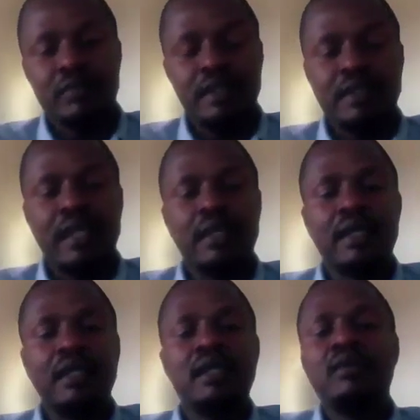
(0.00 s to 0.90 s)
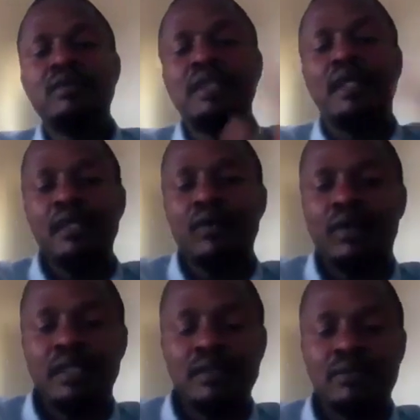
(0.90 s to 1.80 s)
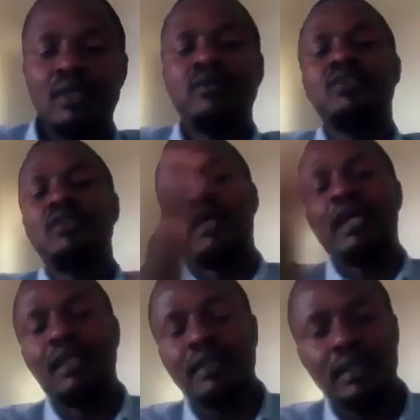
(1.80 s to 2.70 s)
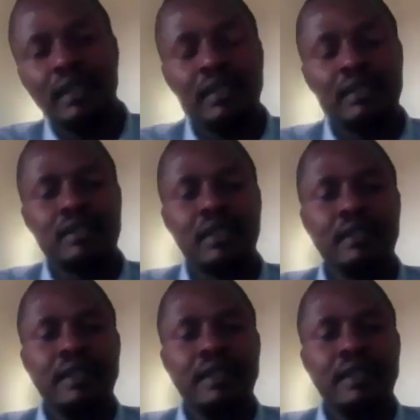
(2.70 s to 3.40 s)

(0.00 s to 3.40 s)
It's like carrying out a leak audit without repairing leaks.